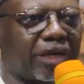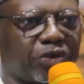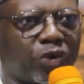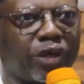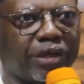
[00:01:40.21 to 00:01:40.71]

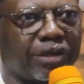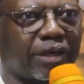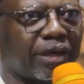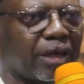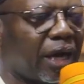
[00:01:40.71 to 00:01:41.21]
at
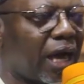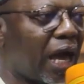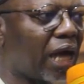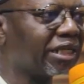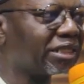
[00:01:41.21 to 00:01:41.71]
doing,
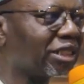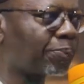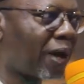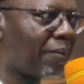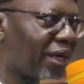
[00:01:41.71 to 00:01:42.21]
and
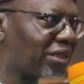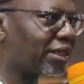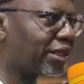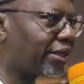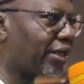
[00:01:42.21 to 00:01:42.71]
it
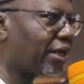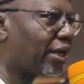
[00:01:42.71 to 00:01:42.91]
permitted,